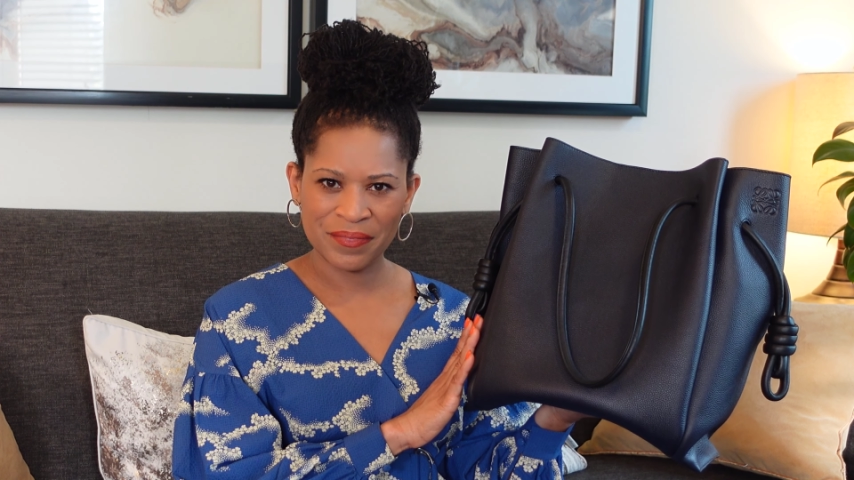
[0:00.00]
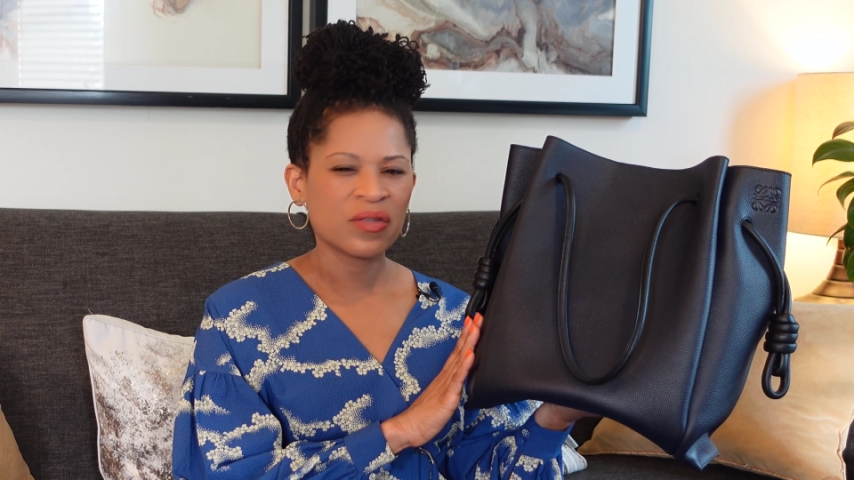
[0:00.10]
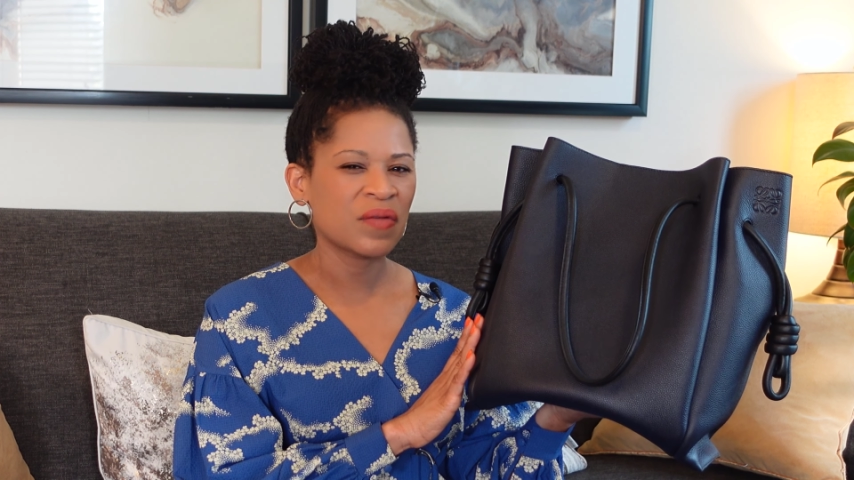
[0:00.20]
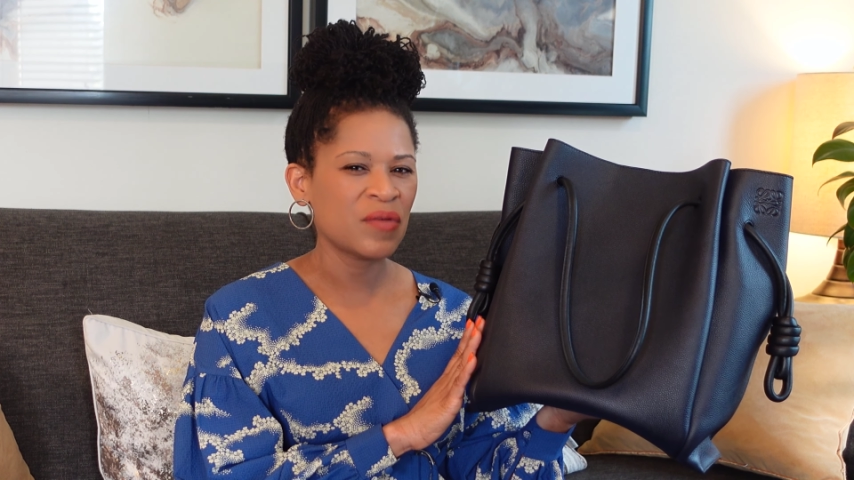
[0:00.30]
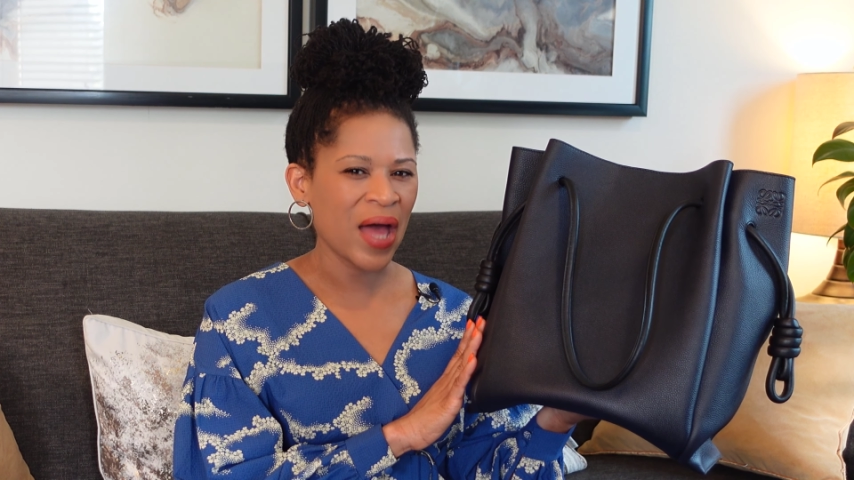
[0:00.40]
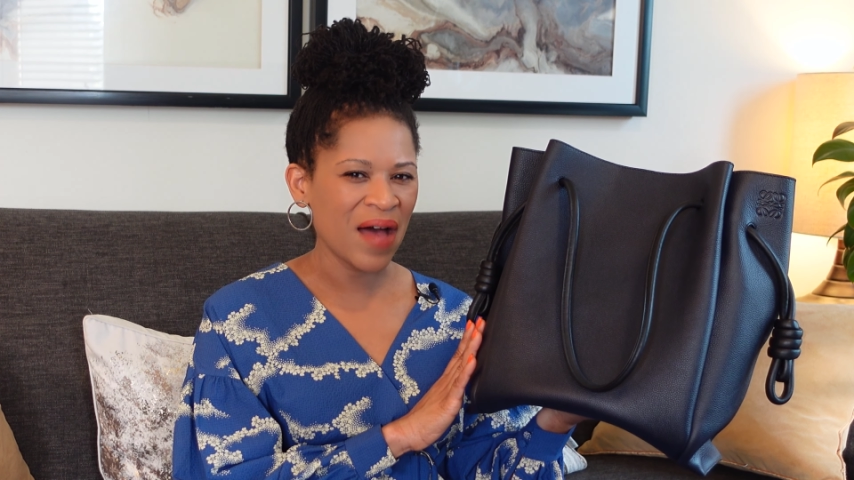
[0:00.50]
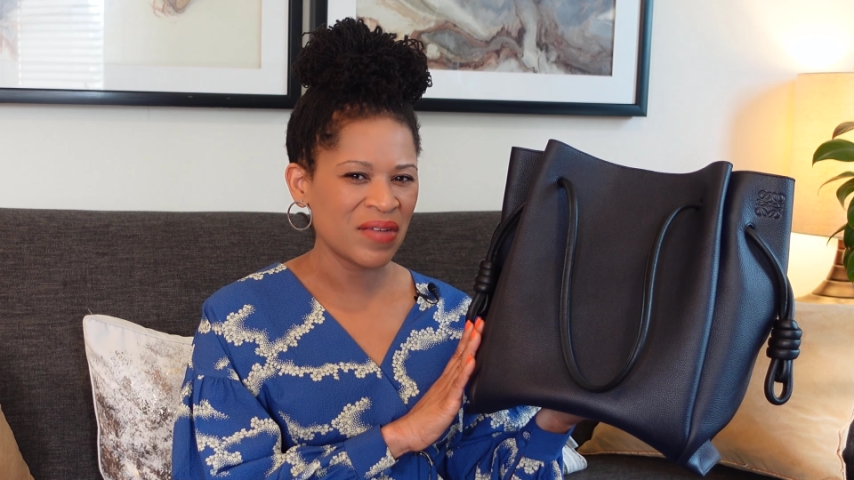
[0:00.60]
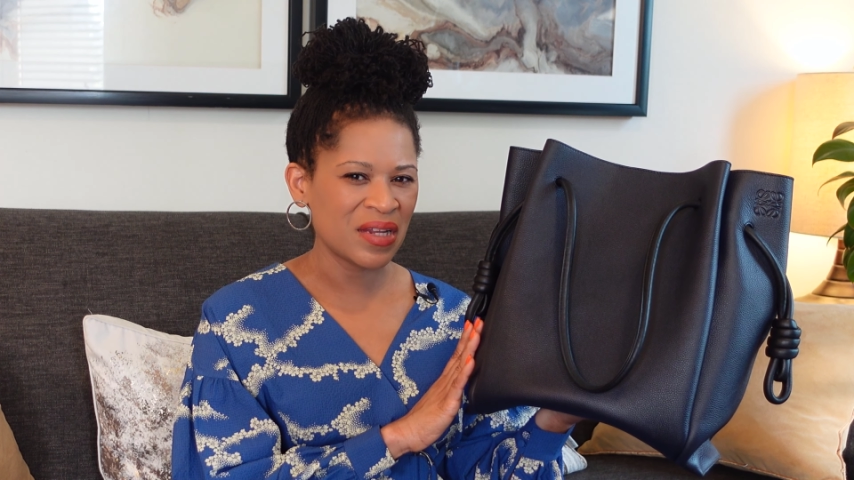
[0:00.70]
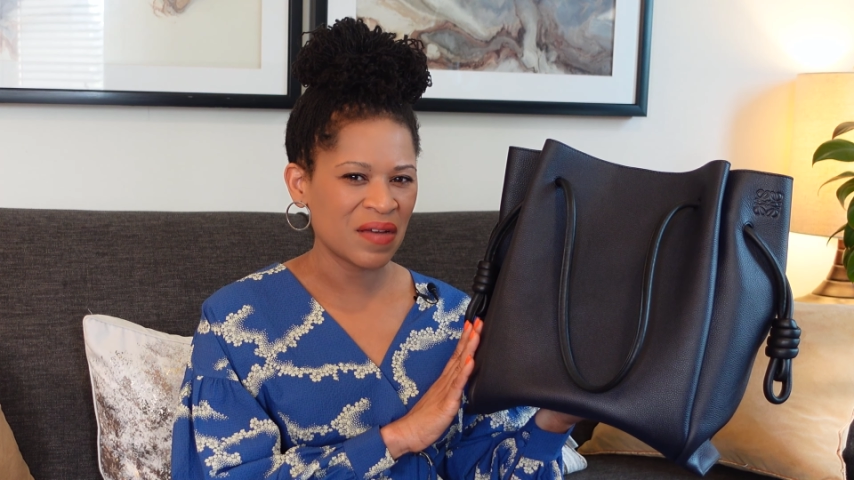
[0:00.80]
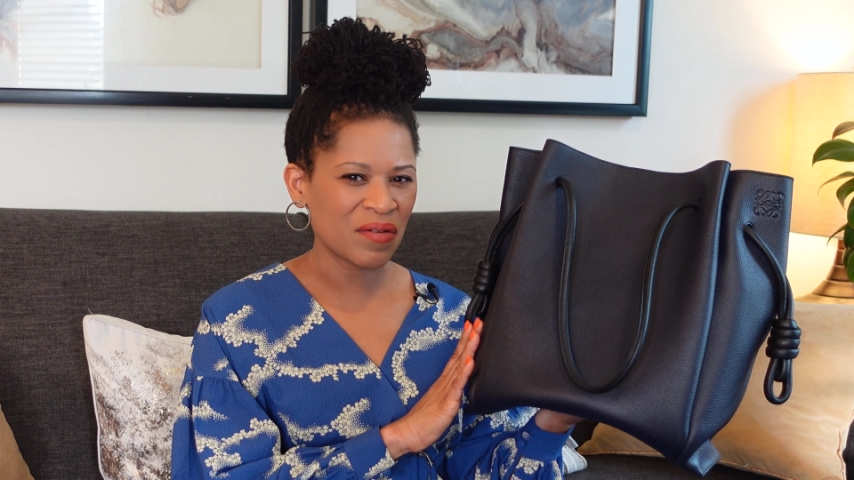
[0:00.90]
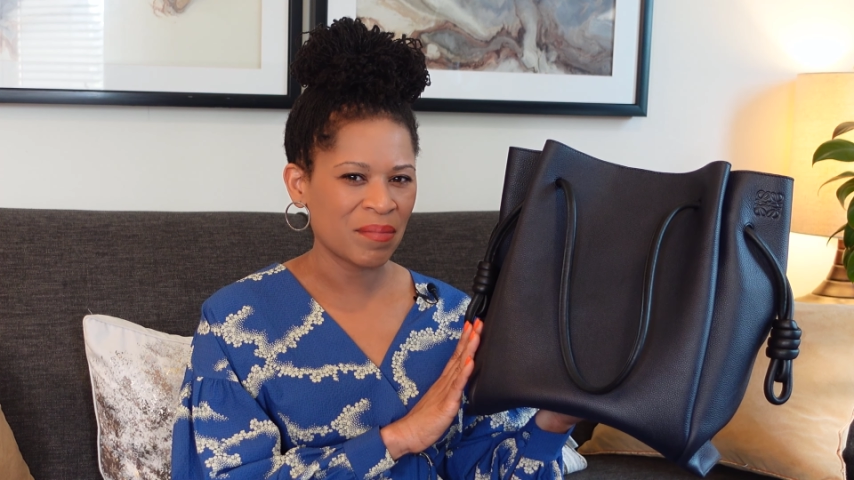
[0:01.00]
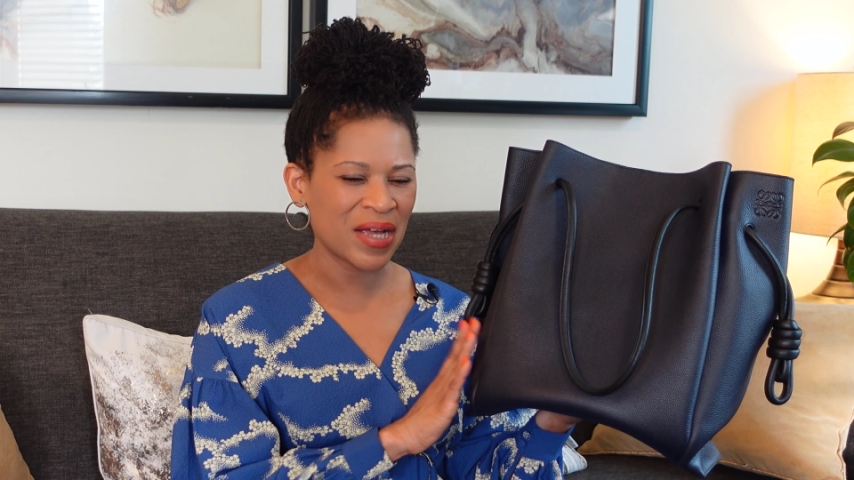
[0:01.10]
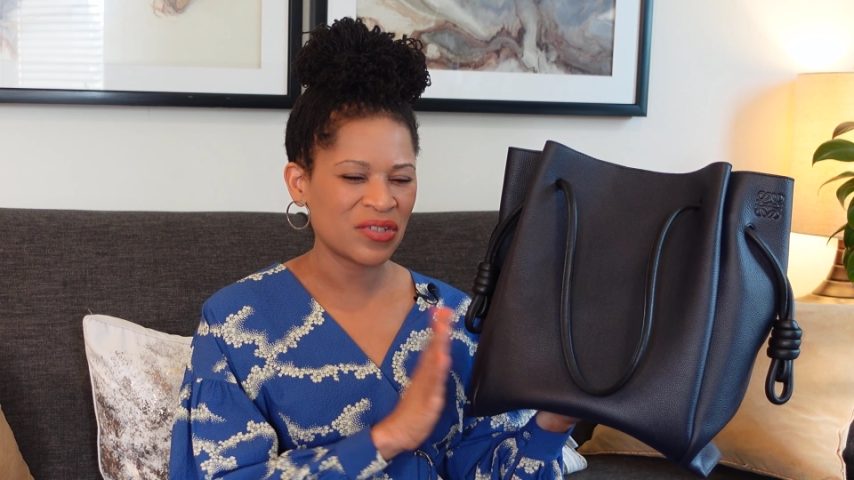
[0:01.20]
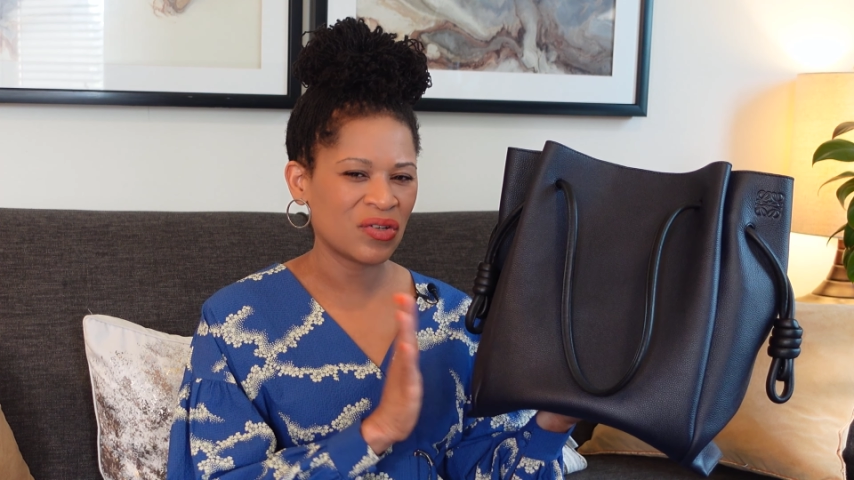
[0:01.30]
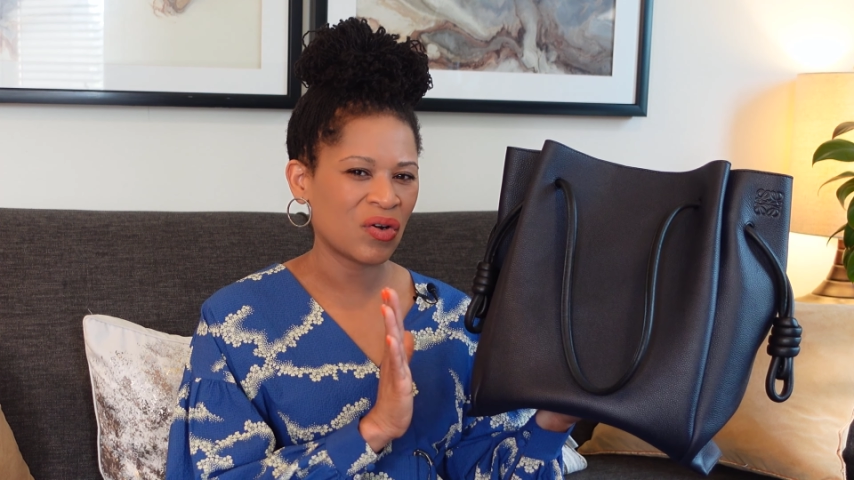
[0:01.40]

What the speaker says: So if you have any information